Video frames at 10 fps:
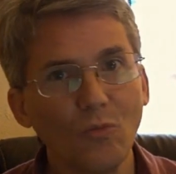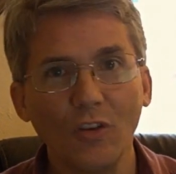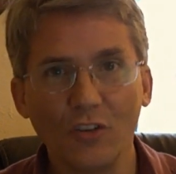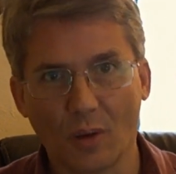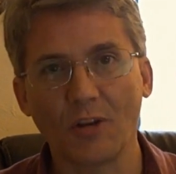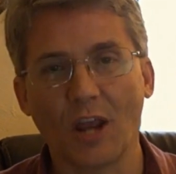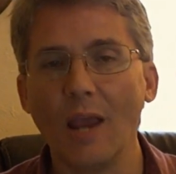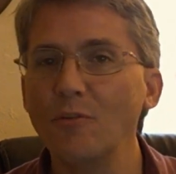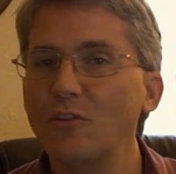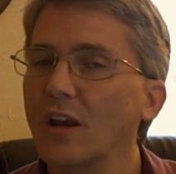
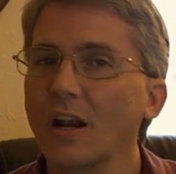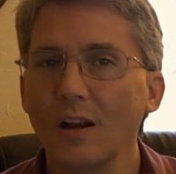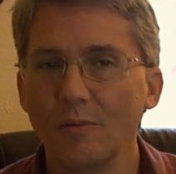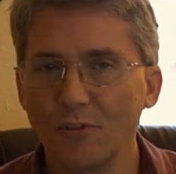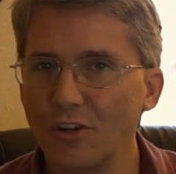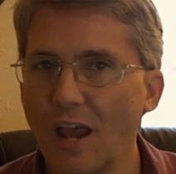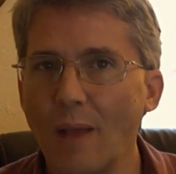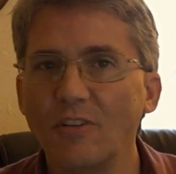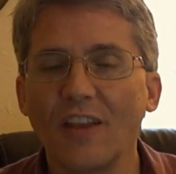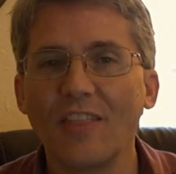Sometimes the
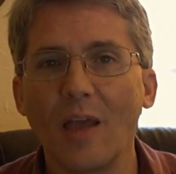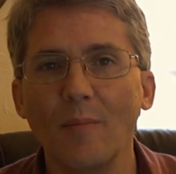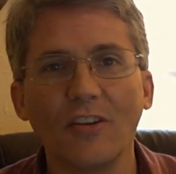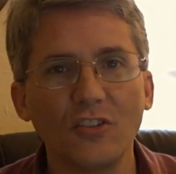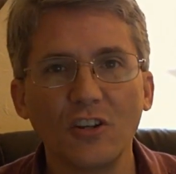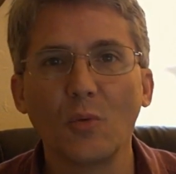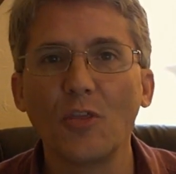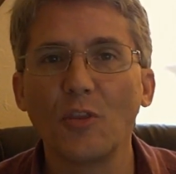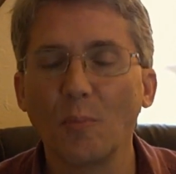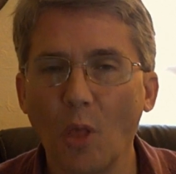time to send that message is
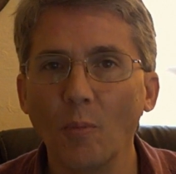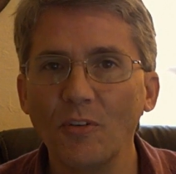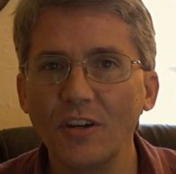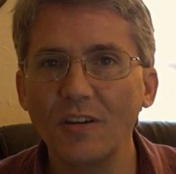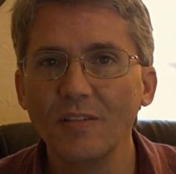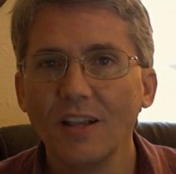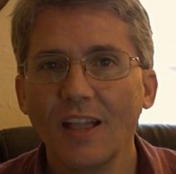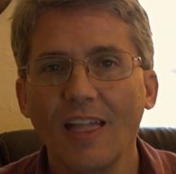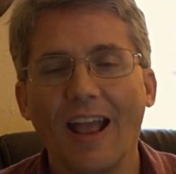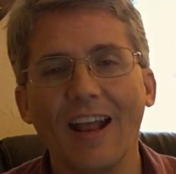with diplomacy,
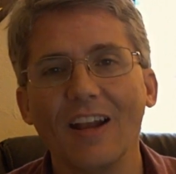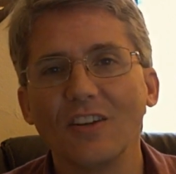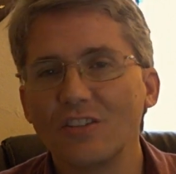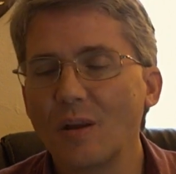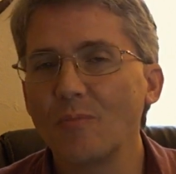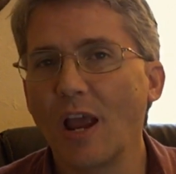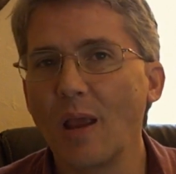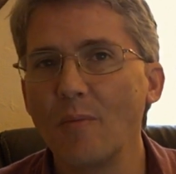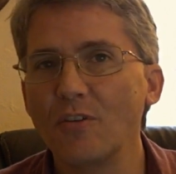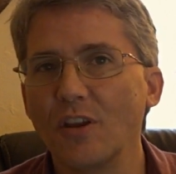and
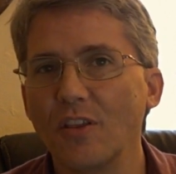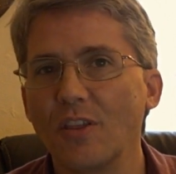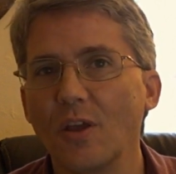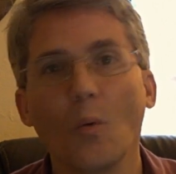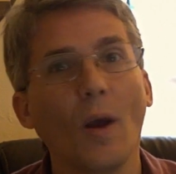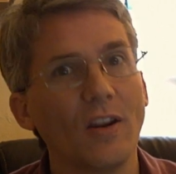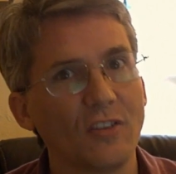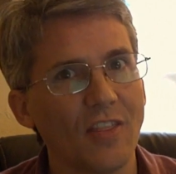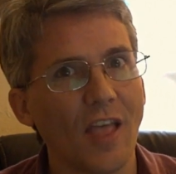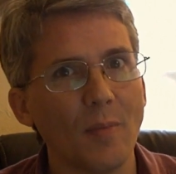sometimes the way to
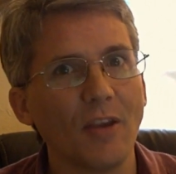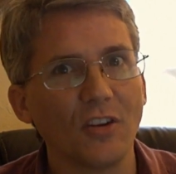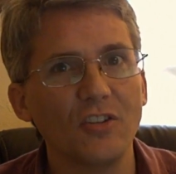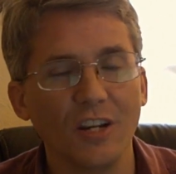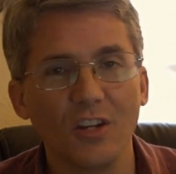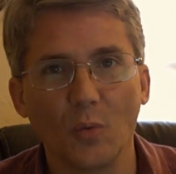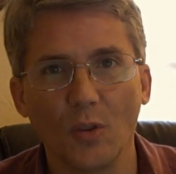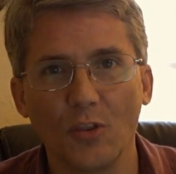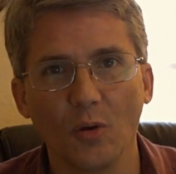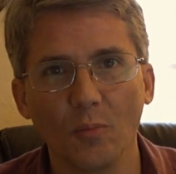send that message is
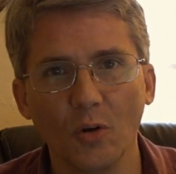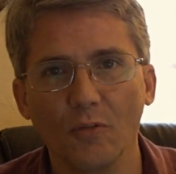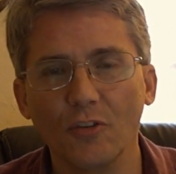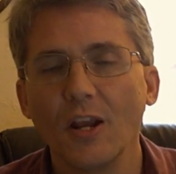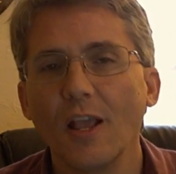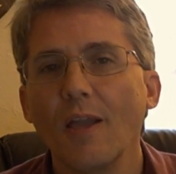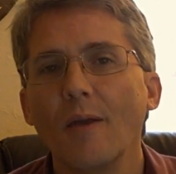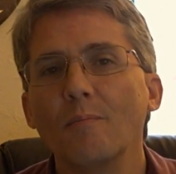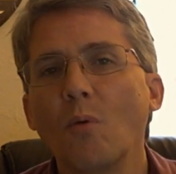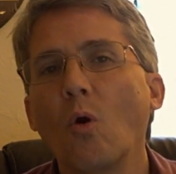with your moves.
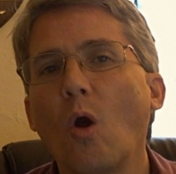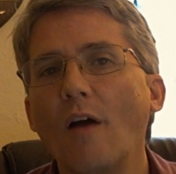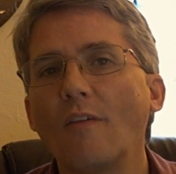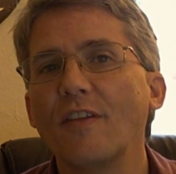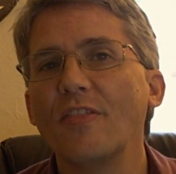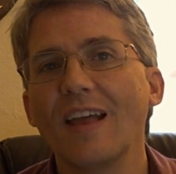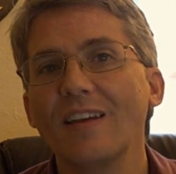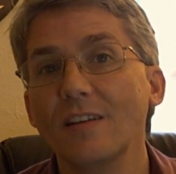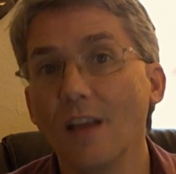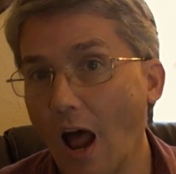More often
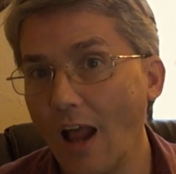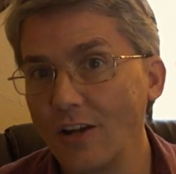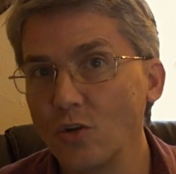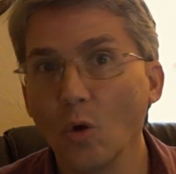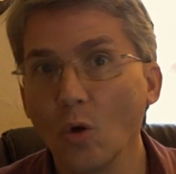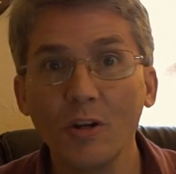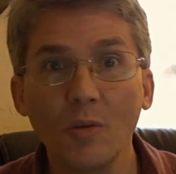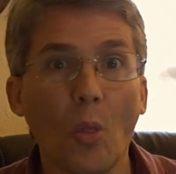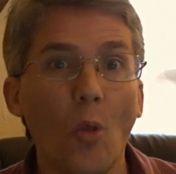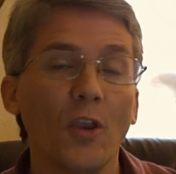than not, you will be
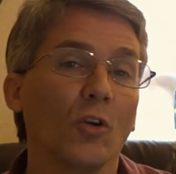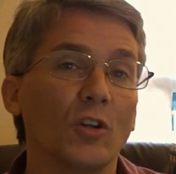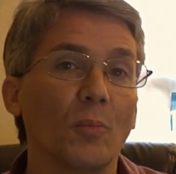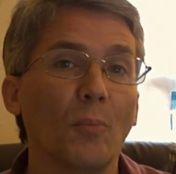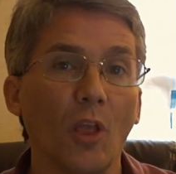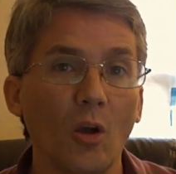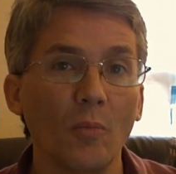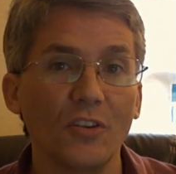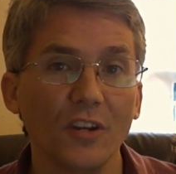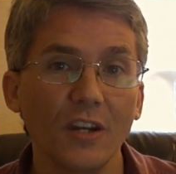deploying your
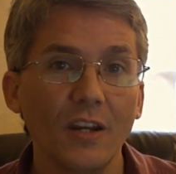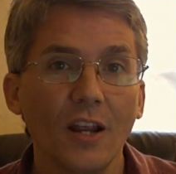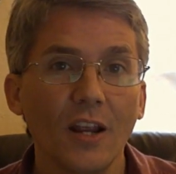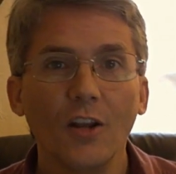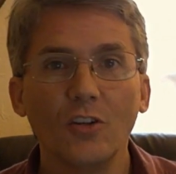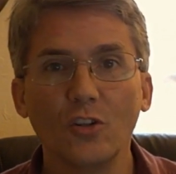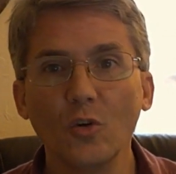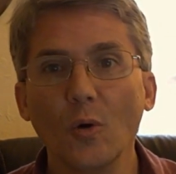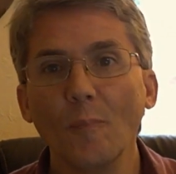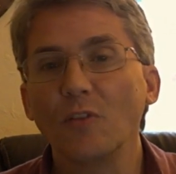diplomacy
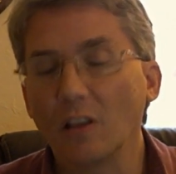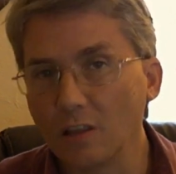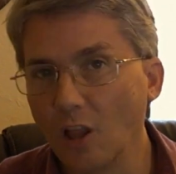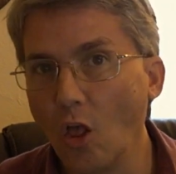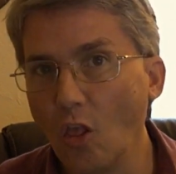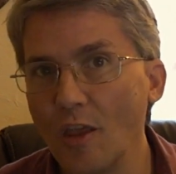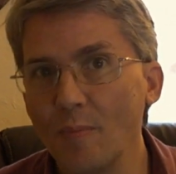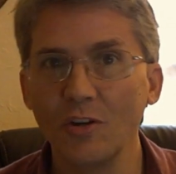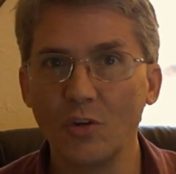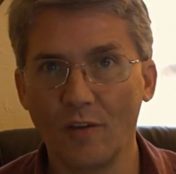to lull
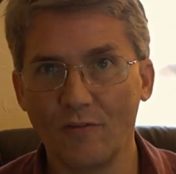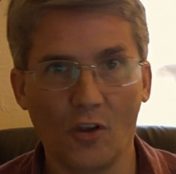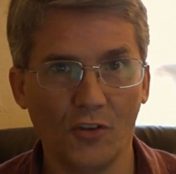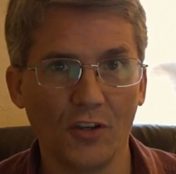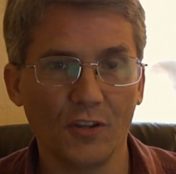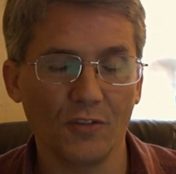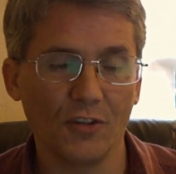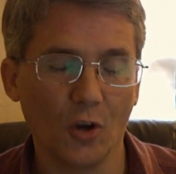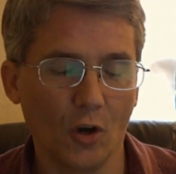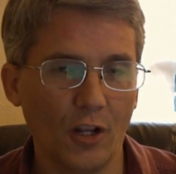them into a false sense of
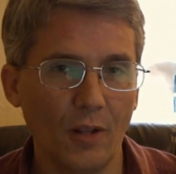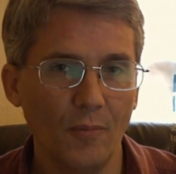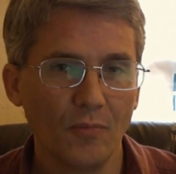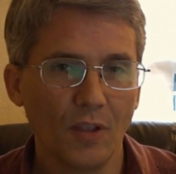security,